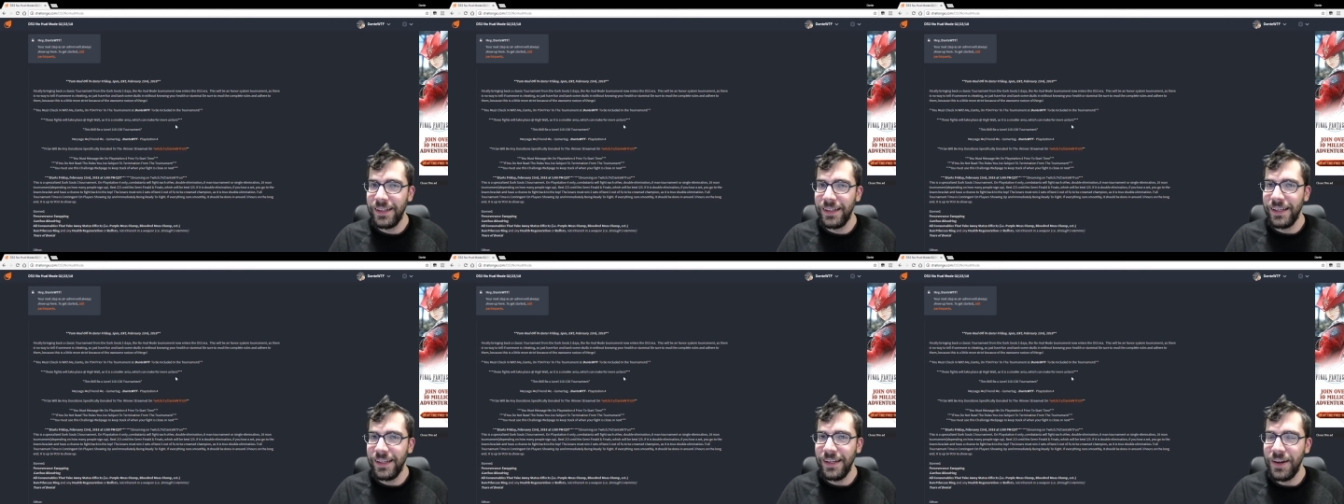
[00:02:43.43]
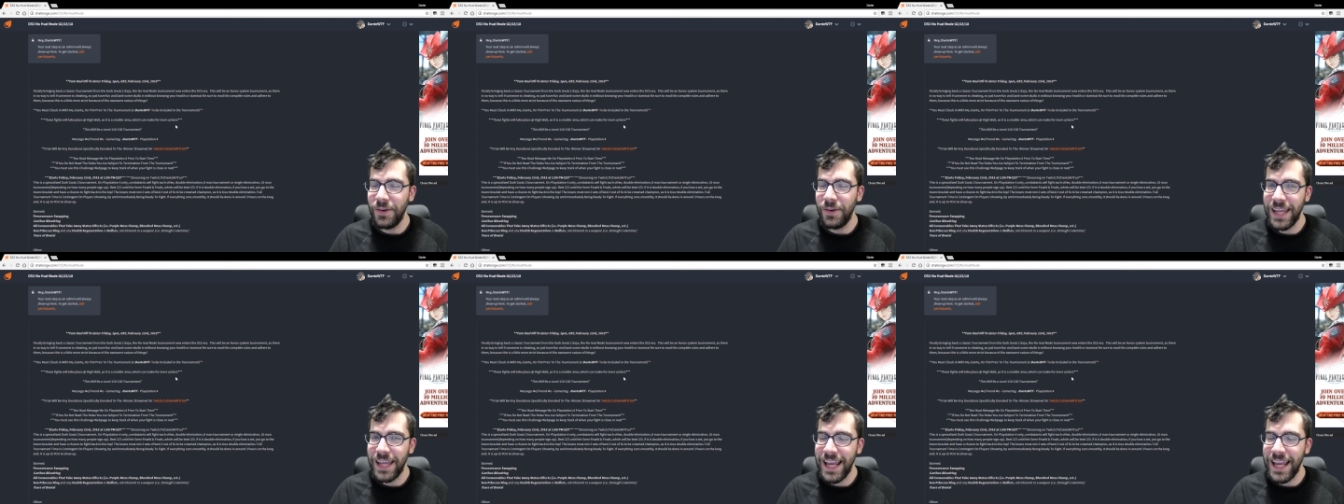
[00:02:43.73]
you
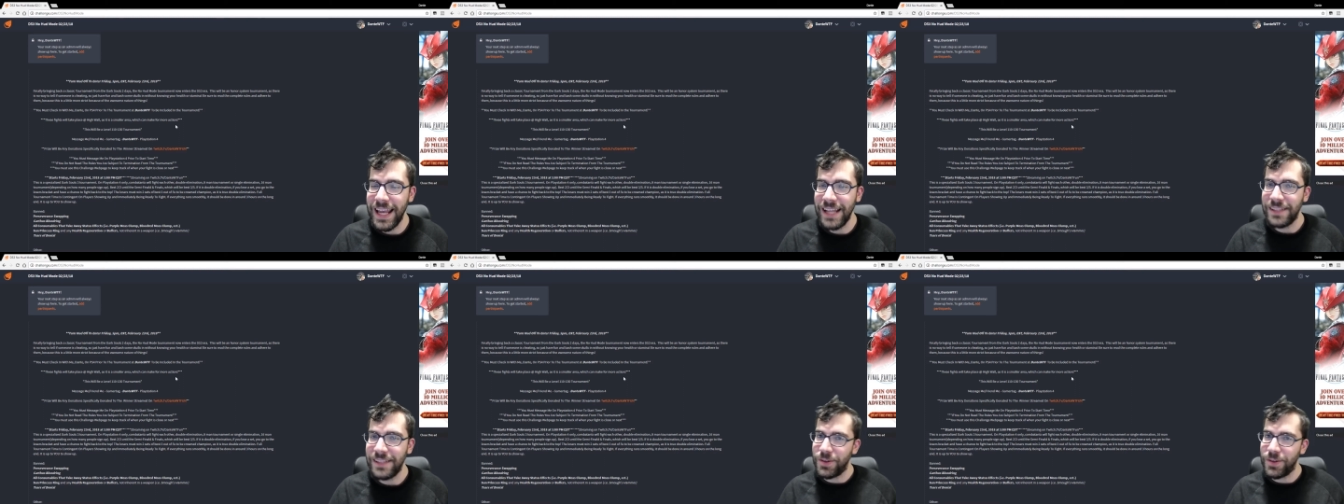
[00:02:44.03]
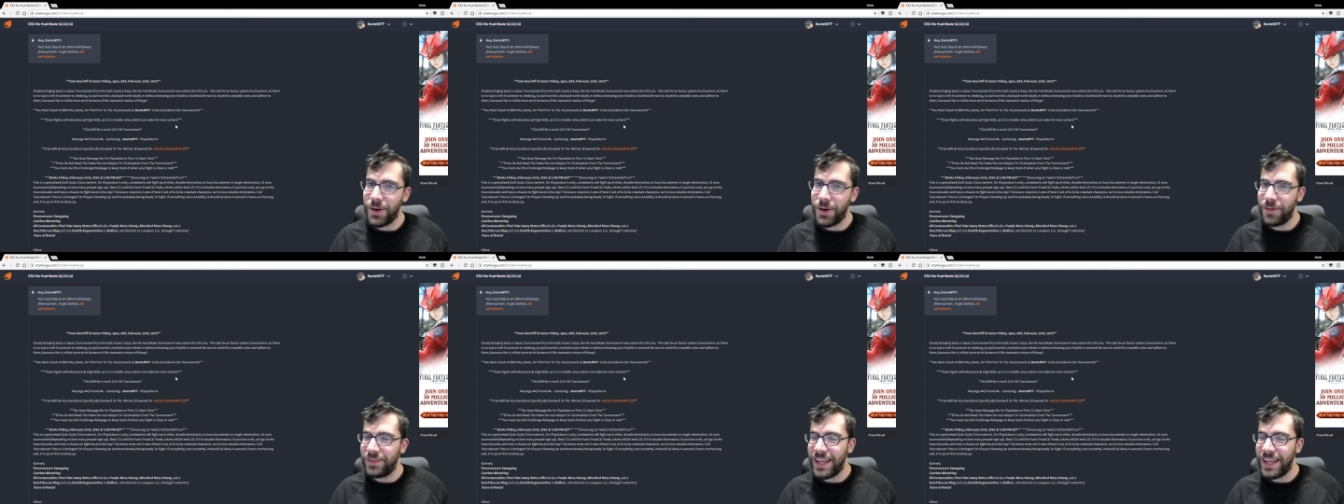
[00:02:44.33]
know, the hits,
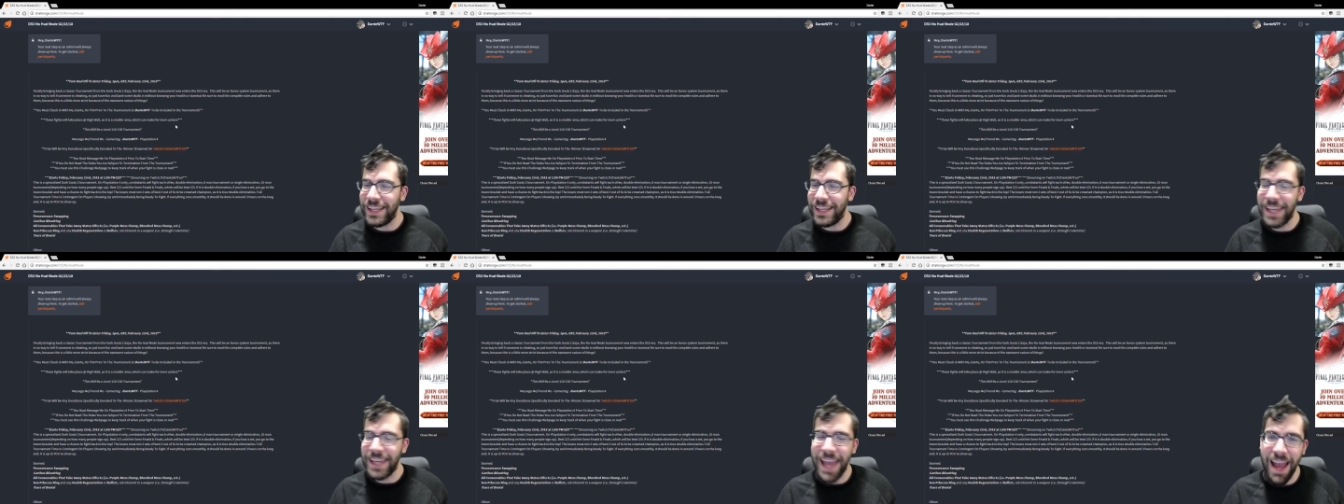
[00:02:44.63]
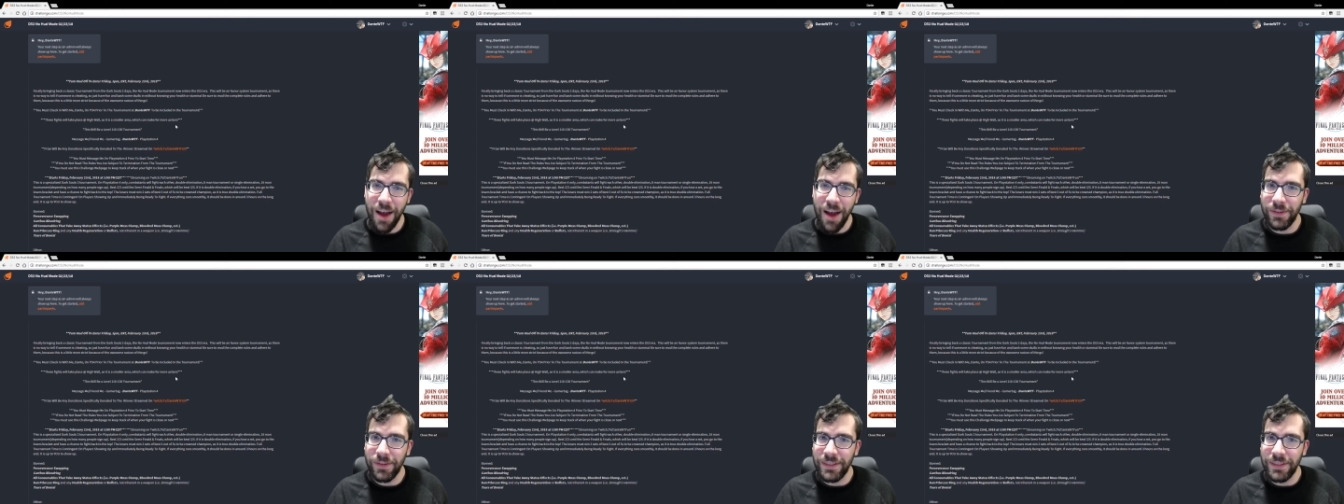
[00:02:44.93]
or if they
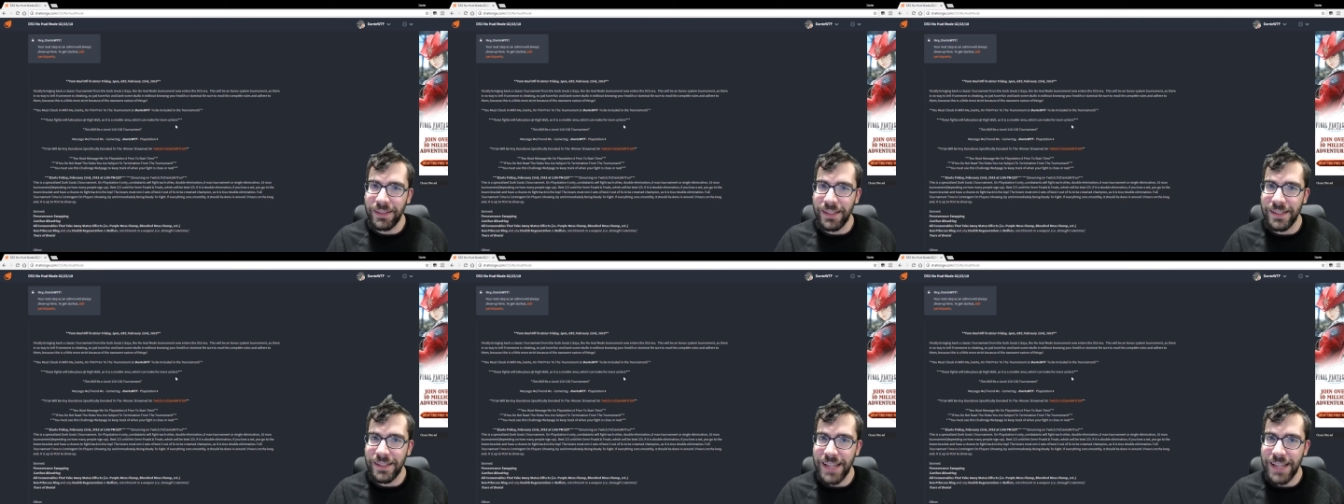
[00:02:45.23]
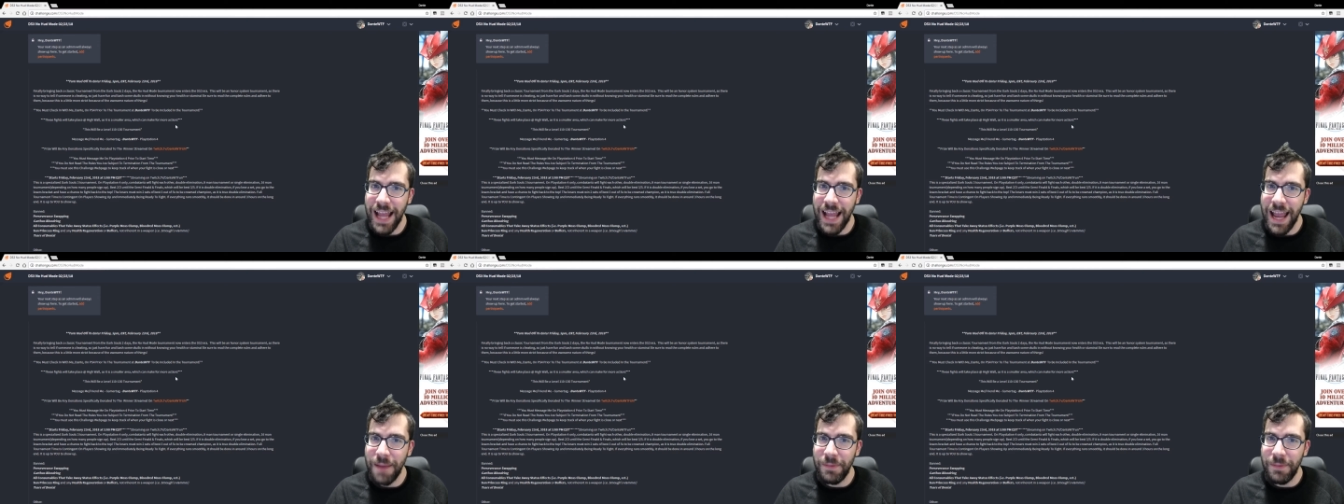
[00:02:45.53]
count the
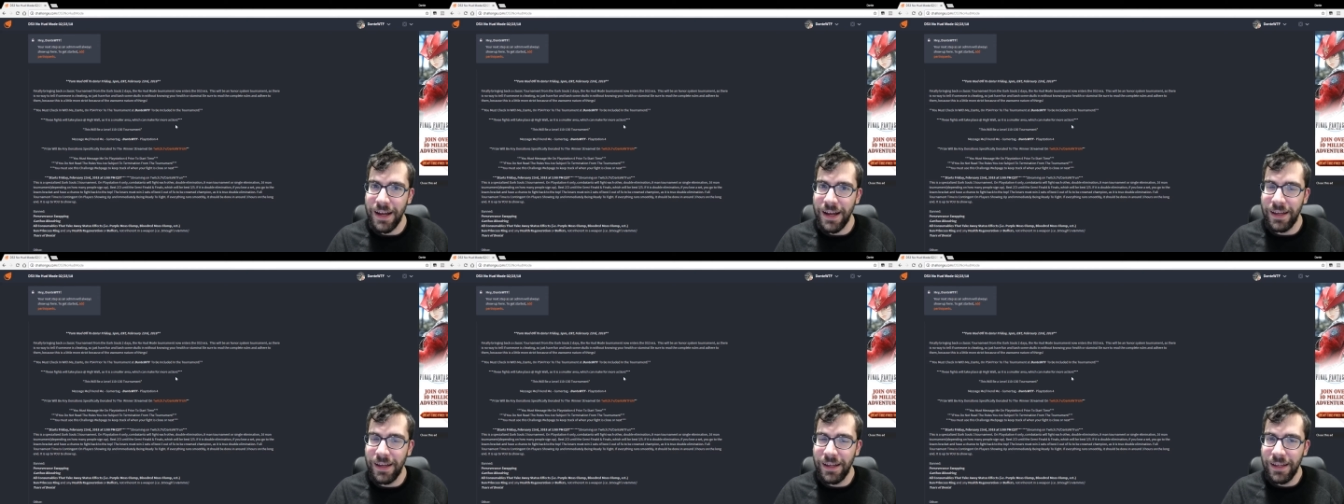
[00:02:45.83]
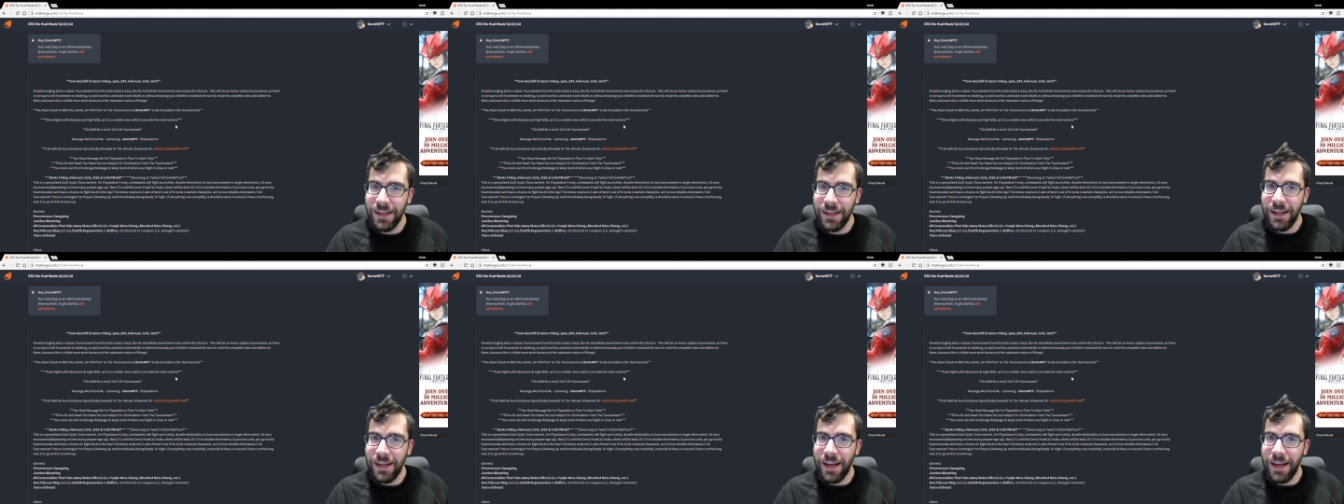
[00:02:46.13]
stamina
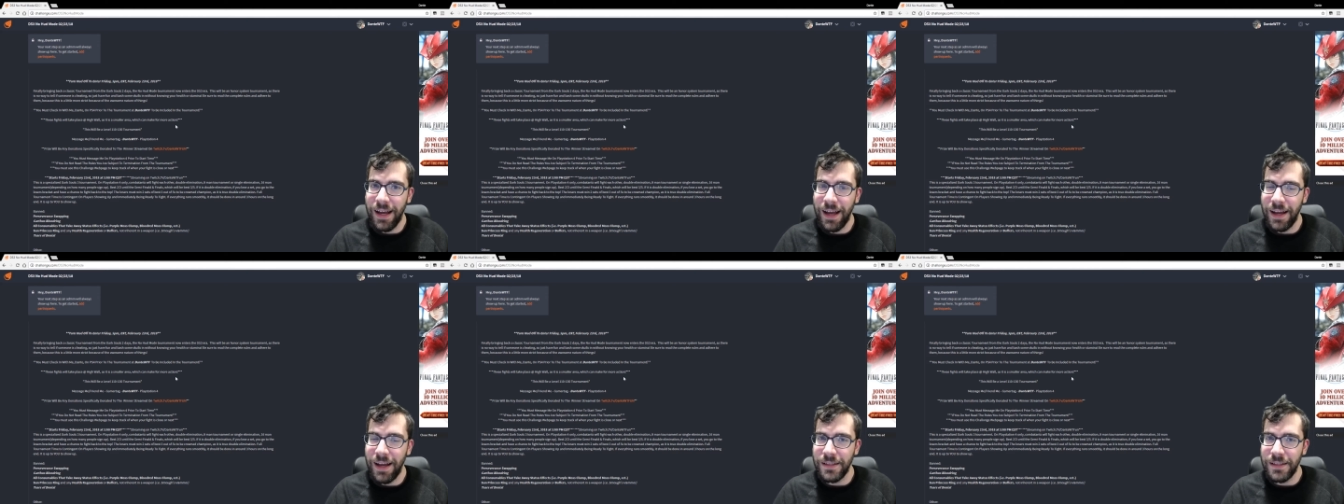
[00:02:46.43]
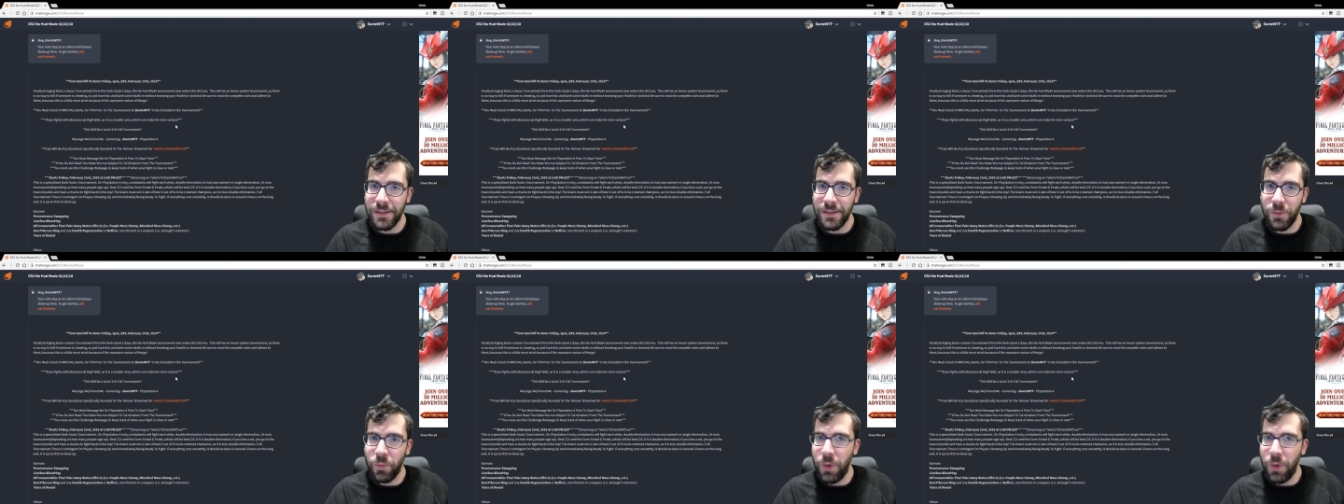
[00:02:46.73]
uh,